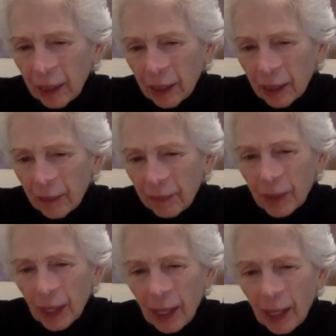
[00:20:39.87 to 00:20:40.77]
yeah.
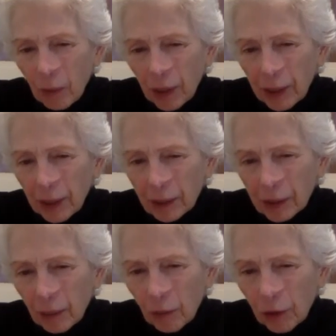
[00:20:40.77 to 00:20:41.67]
wasn't it?
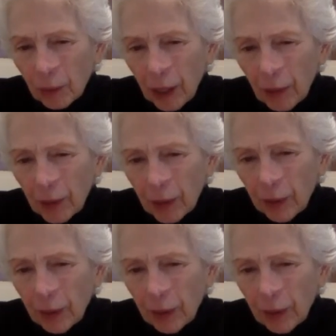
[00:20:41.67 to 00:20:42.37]
Somewhere around there?